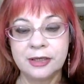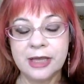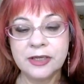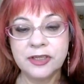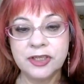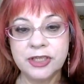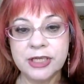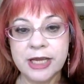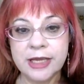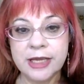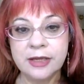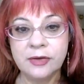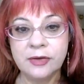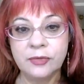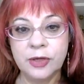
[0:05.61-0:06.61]
And
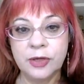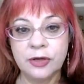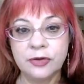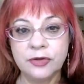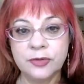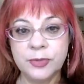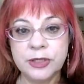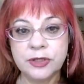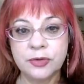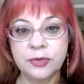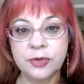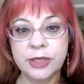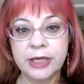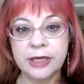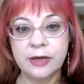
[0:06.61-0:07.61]
today we're going to be
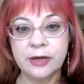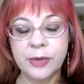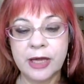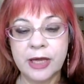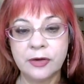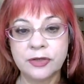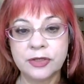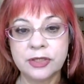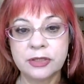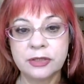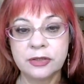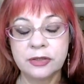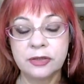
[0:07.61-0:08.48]
talking about